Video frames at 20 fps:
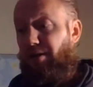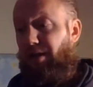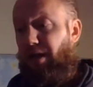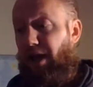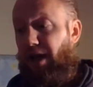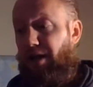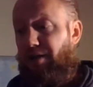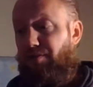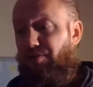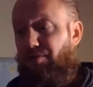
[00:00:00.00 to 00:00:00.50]

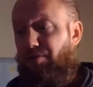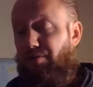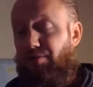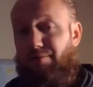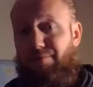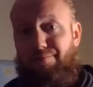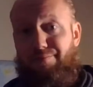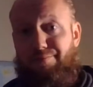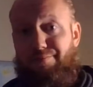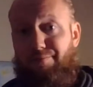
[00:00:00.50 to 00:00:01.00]
Cats
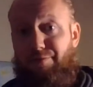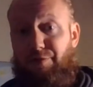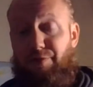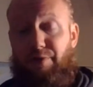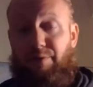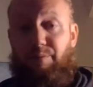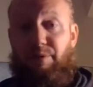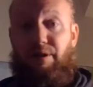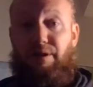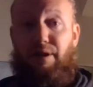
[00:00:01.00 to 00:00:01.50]
shouldn't
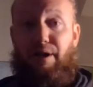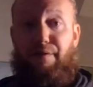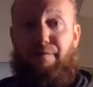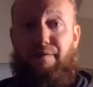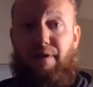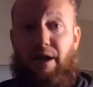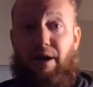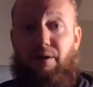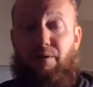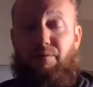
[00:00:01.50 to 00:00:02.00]
really be left
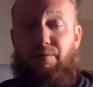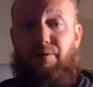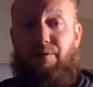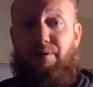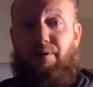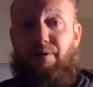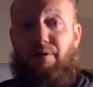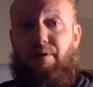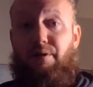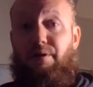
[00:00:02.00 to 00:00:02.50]
out.
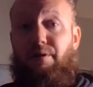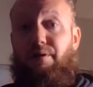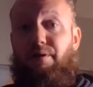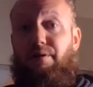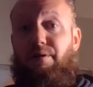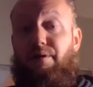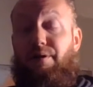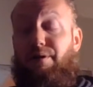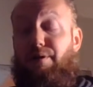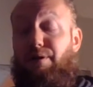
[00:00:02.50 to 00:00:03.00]

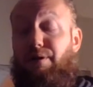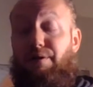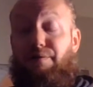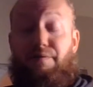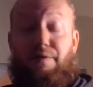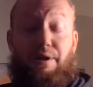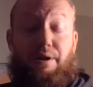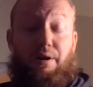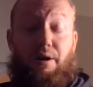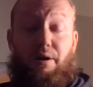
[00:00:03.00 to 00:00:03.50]
If
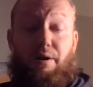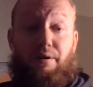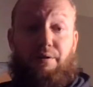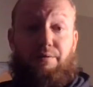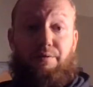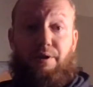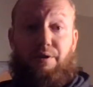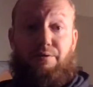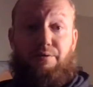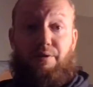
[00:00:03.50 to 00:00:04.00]
they are,
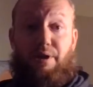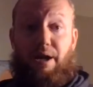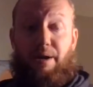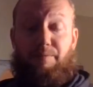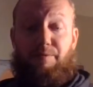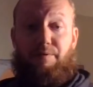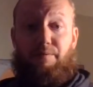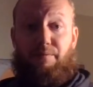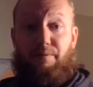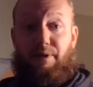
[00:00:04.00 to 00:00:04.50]
they should
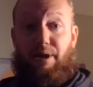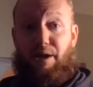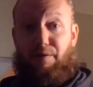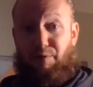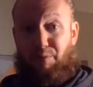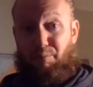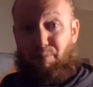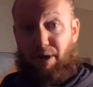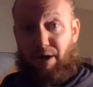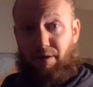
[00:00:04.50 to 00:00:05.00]
absolutely have a
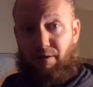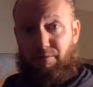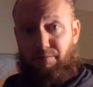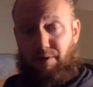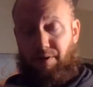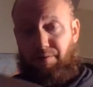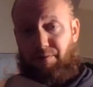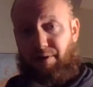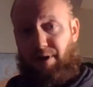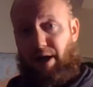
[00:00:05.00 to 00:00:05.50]
bell
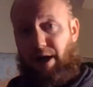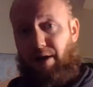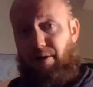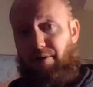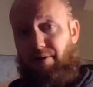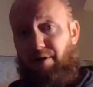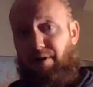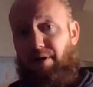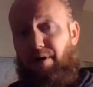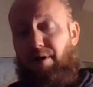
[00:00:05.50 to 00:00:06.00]
around their
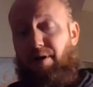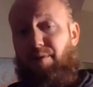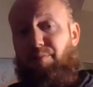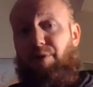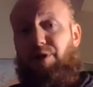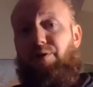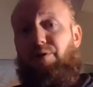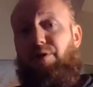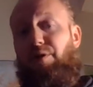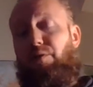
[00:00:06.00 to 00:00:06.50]
collar.
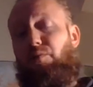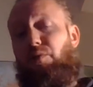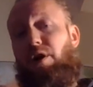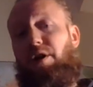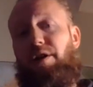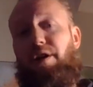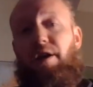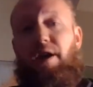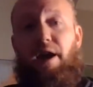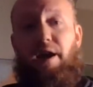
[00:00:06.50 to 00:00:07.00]
But you can walk
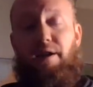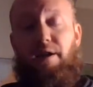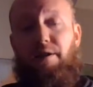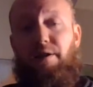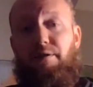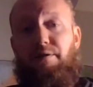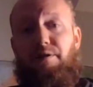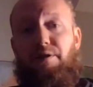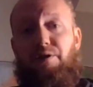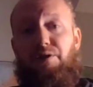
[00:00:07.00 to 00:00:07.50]
a cat on
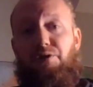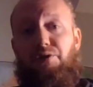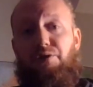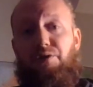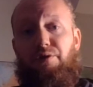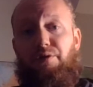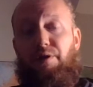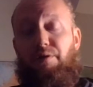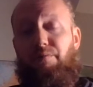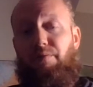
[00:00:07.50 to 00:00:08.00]
a
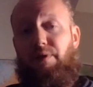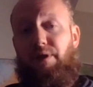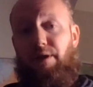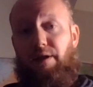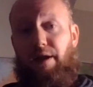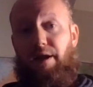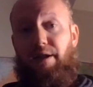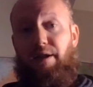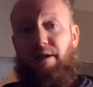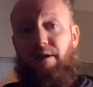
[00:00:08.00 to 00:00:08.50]
leash. They really
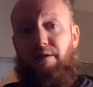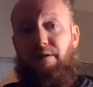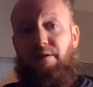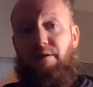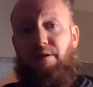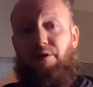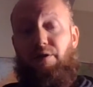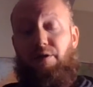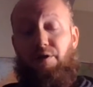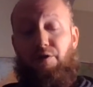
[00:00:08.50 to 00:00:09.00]
like it,
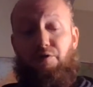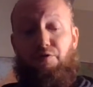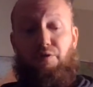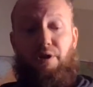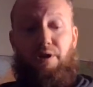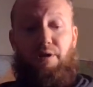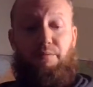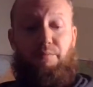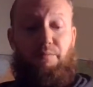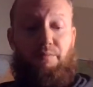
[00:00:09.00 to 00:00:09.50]
and you can
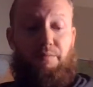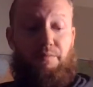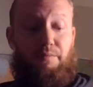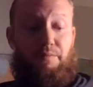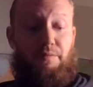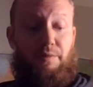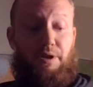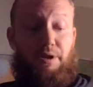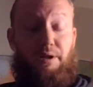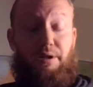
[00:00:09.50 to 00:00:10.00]
train them
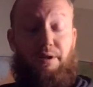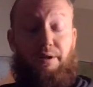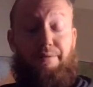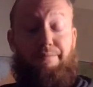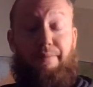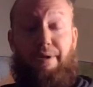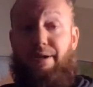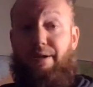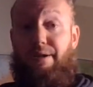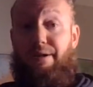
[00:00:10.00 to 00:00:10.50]

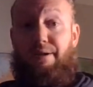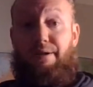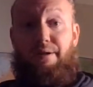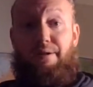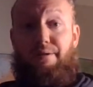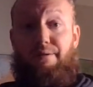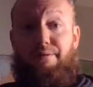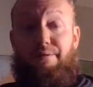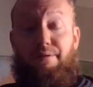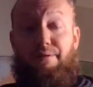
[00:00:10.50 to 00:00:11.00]

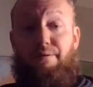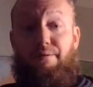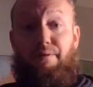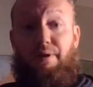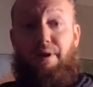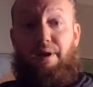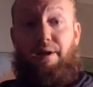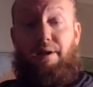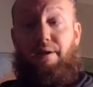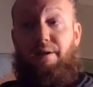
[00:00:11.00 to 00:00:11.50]
to do
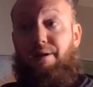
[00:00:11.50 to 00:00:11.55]
that.